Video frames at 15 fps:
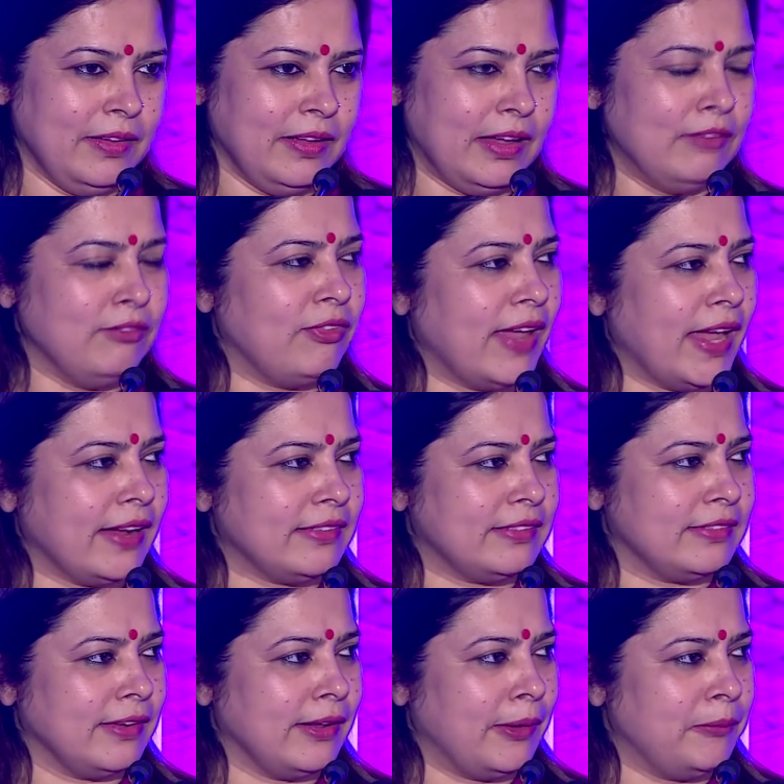In
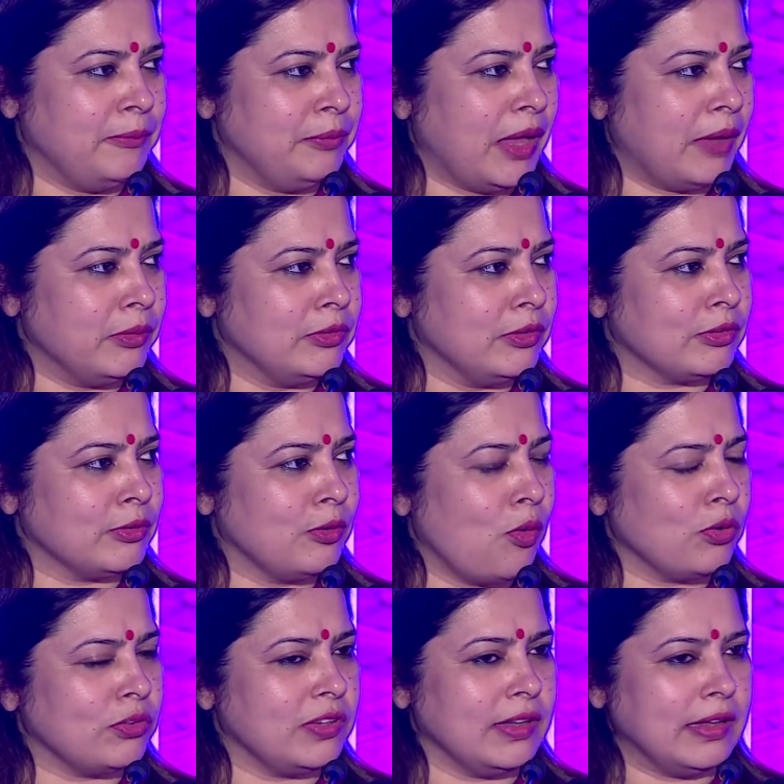fact, uh, I was just
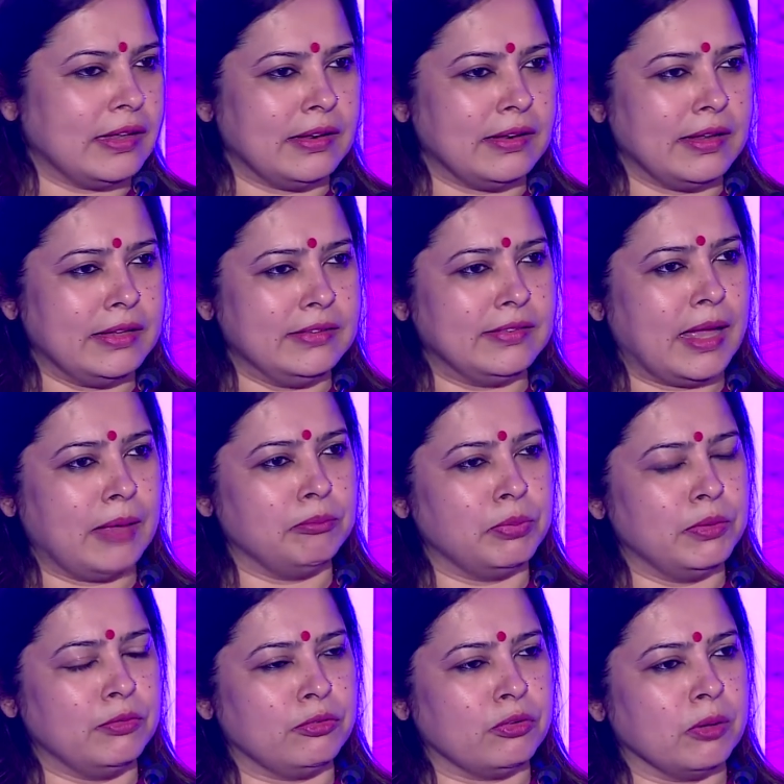quoting an
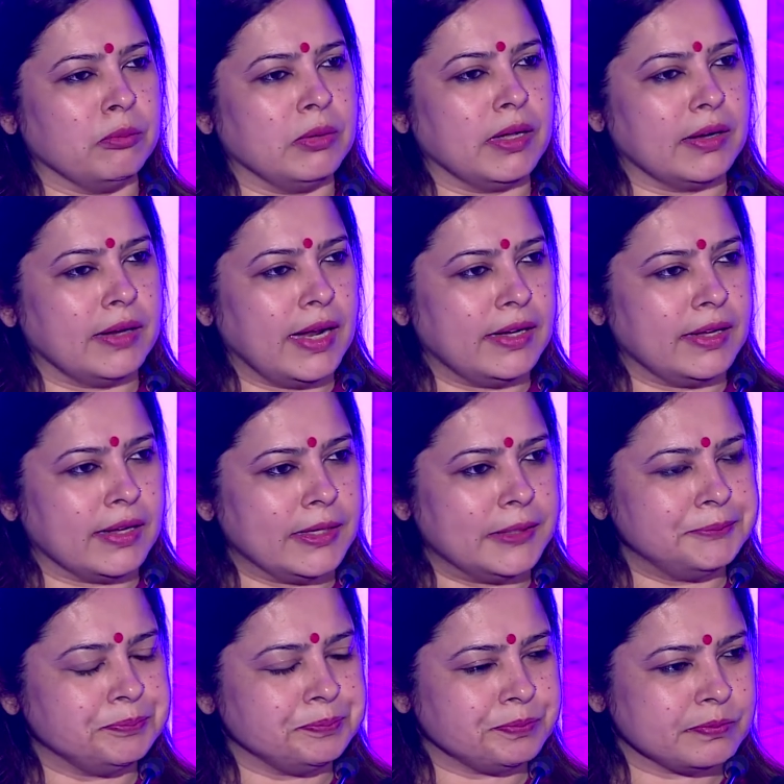example from Karnataka,
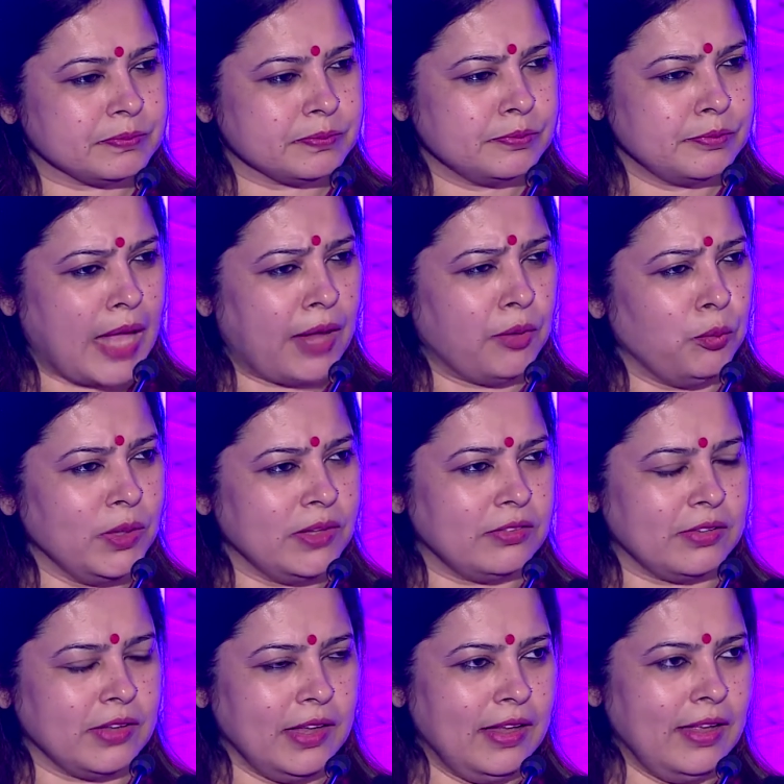and
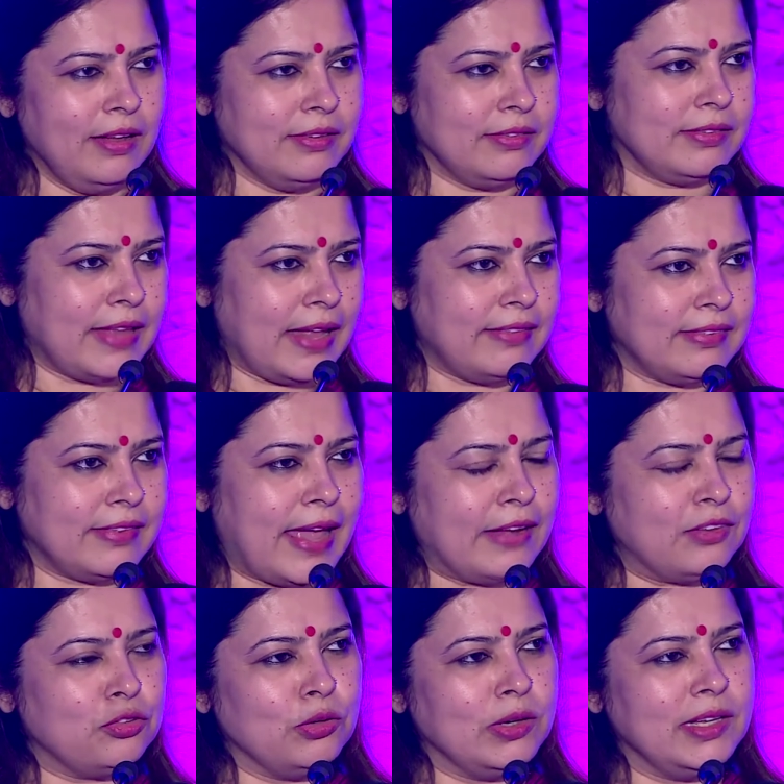which sets
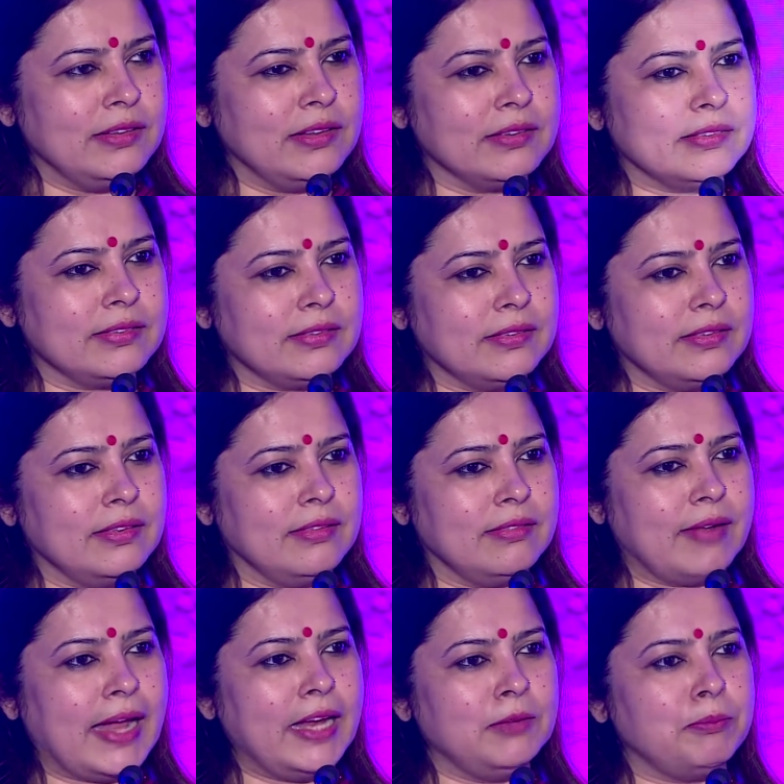actually the uh,
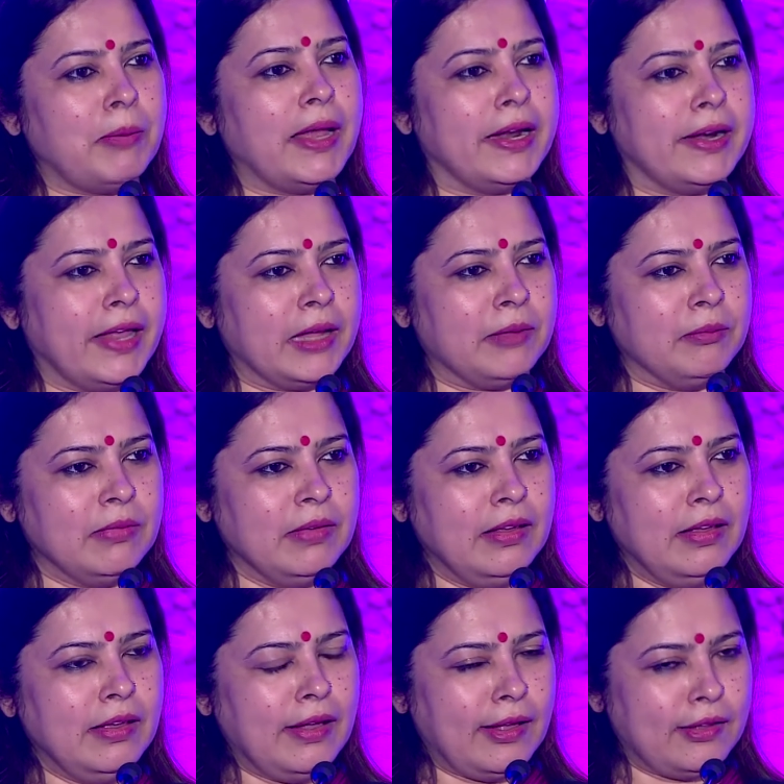right paradigm
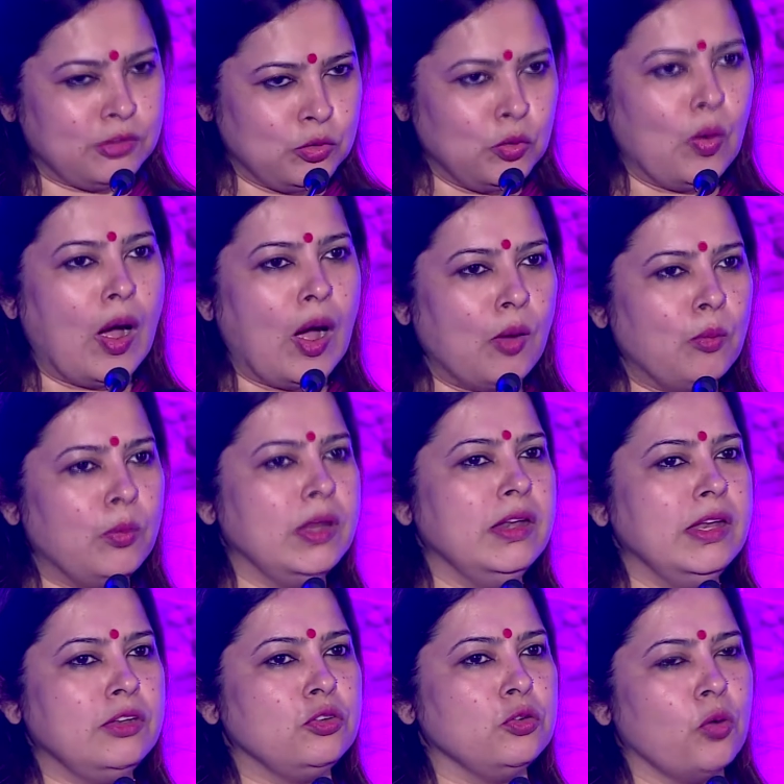as to how we
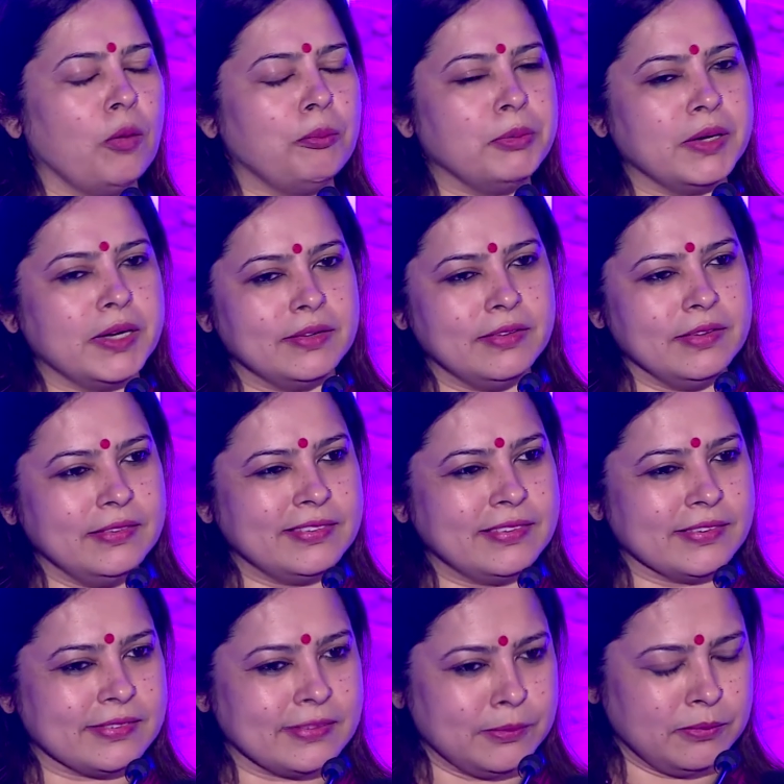need to operate these
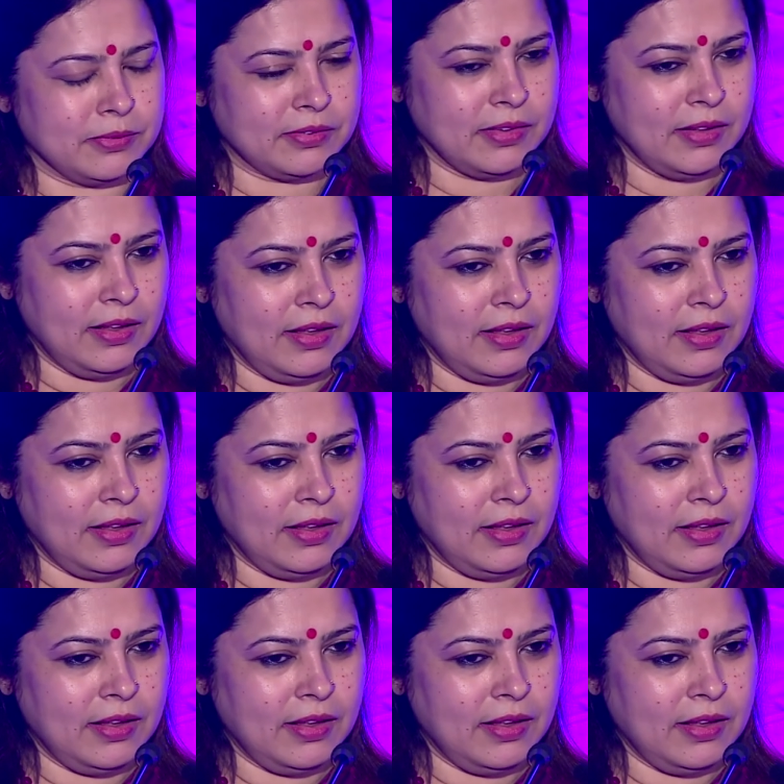systems.